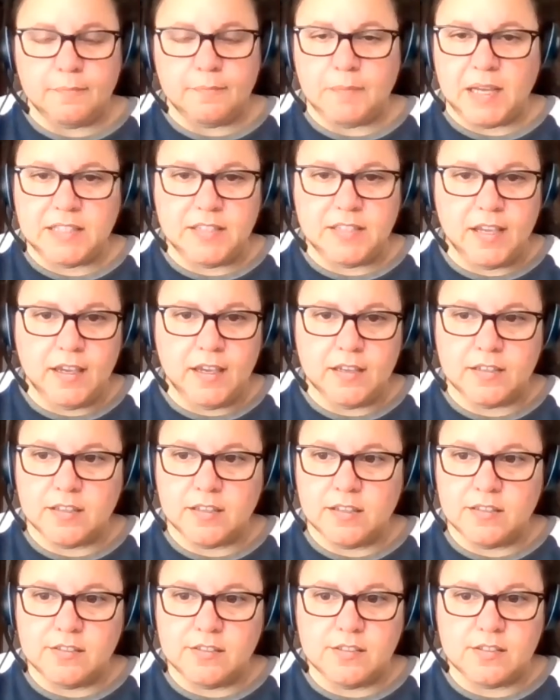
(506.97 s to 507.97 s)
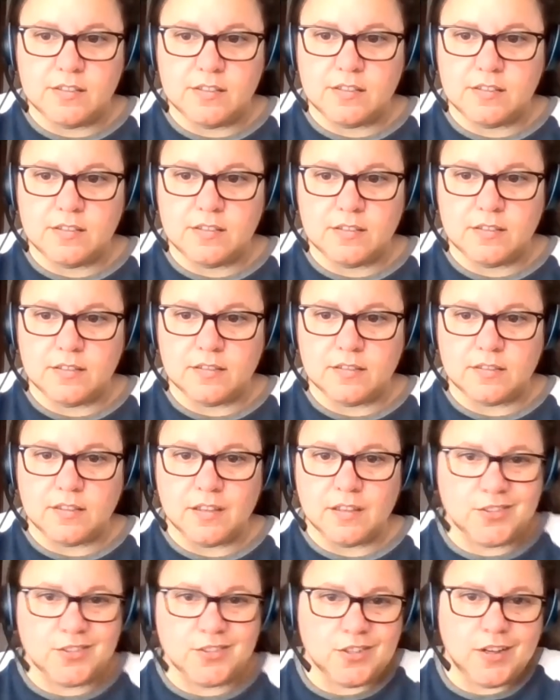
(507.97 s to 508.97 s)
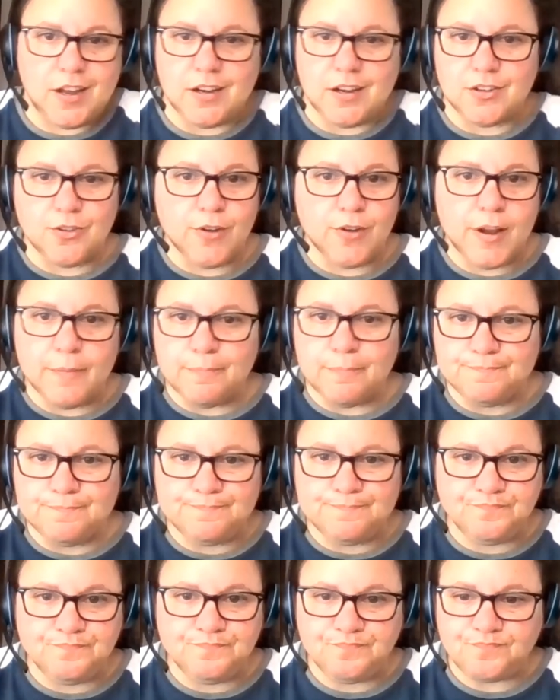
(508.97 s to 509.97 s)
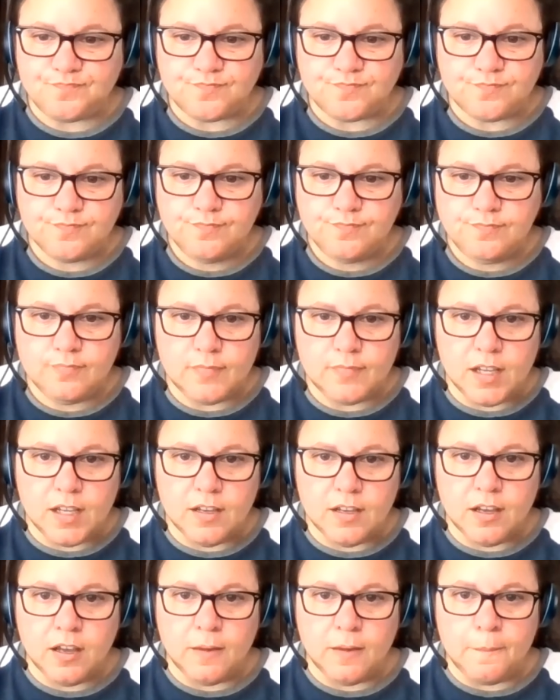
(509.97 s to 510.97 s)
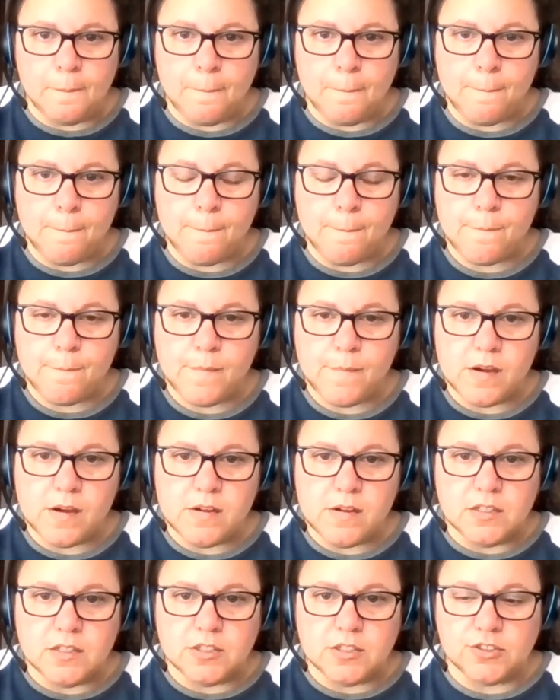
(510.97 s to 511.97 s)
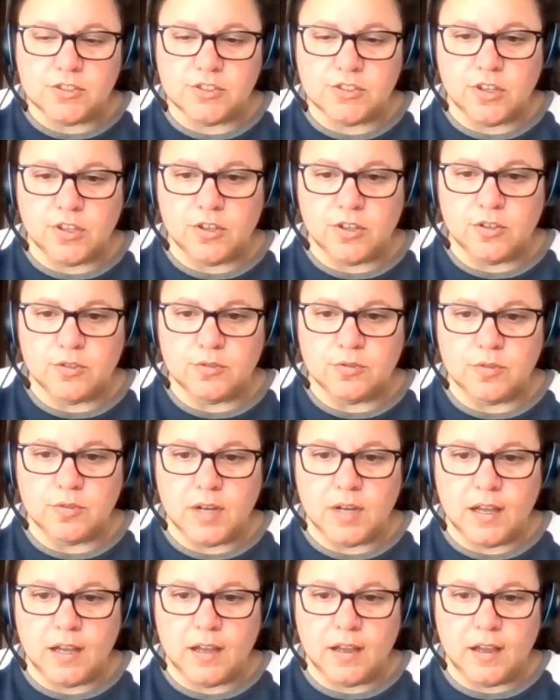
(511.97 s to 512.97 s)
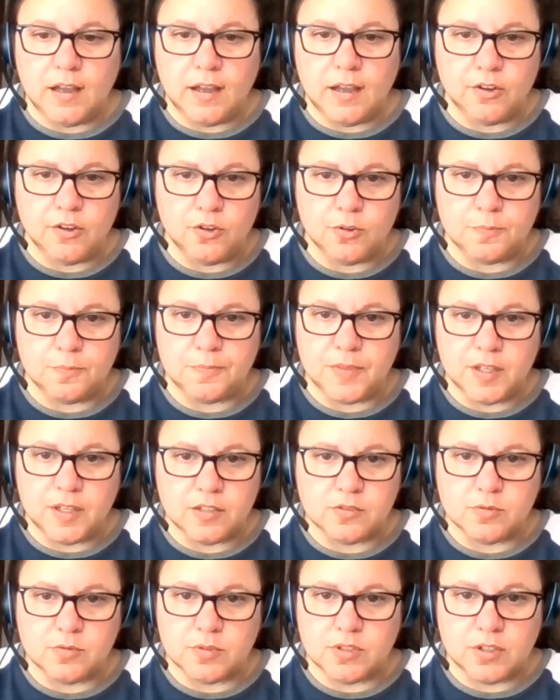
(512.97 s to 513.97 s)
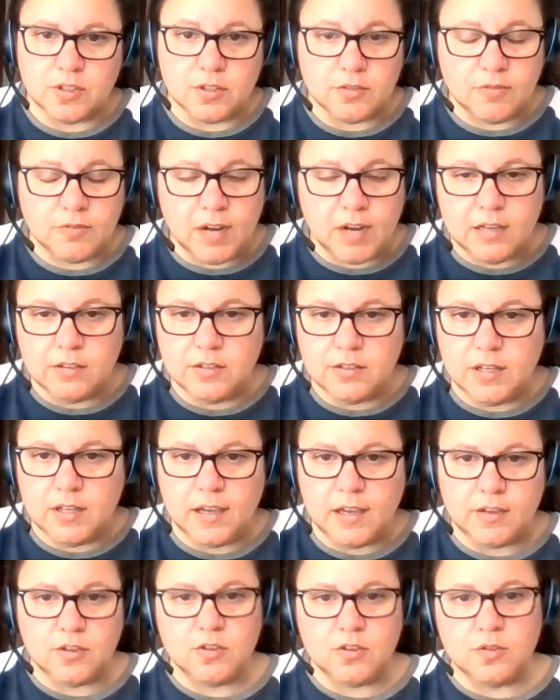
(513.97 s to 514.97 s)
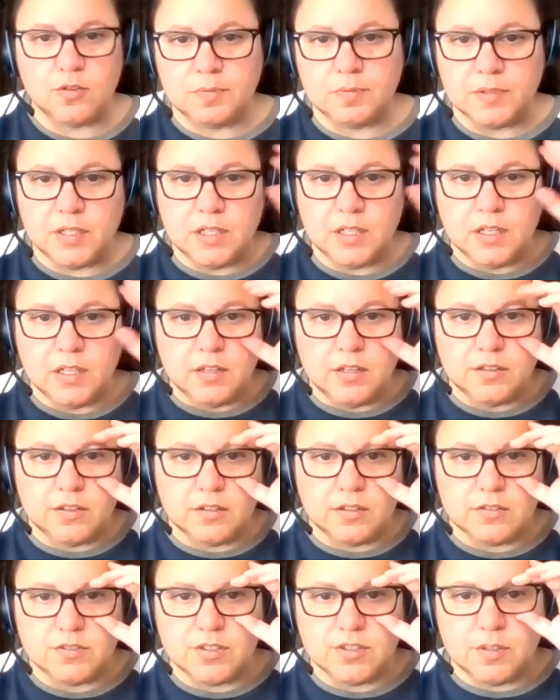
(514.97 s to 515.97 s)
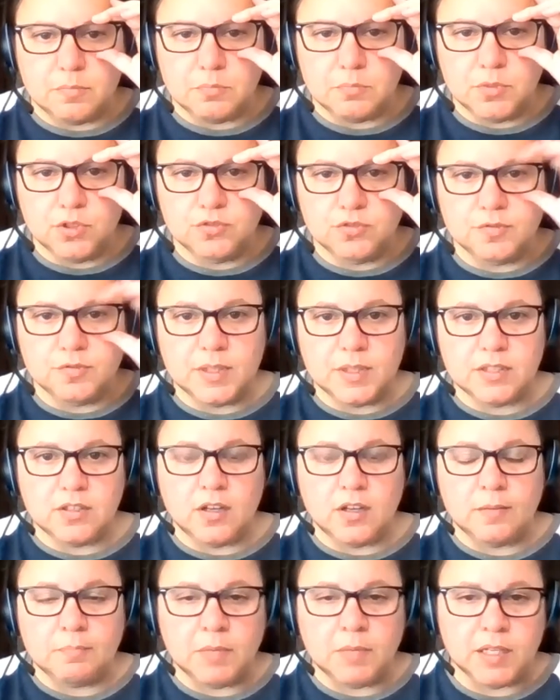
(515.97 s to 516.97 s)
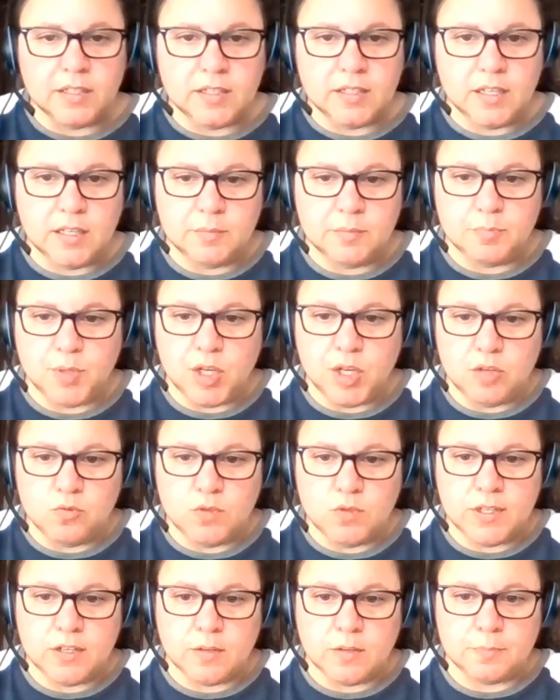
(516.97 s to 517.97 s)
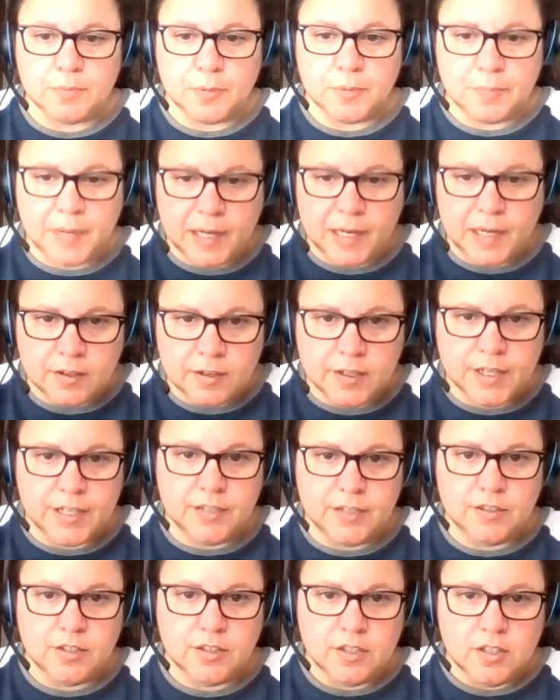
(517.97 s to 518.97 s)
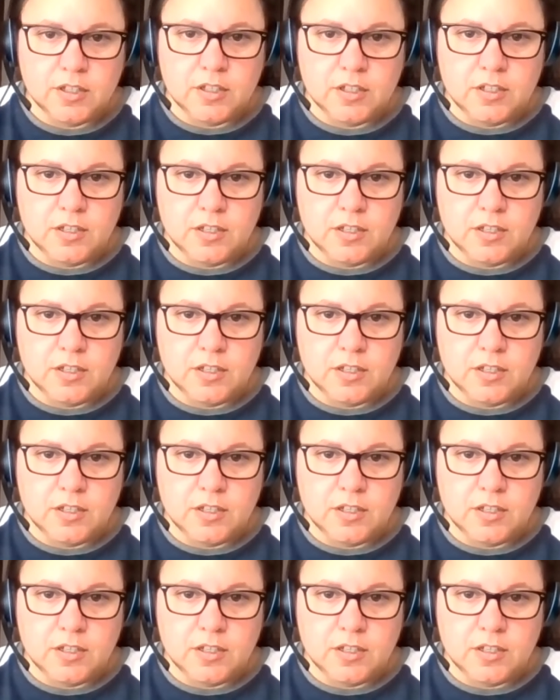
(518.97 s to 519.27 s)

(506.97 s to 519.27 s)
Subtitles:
my take is things are kind of grim. Um, So I hope things will turn around. I hope there's some movement on Monday, but we are preparing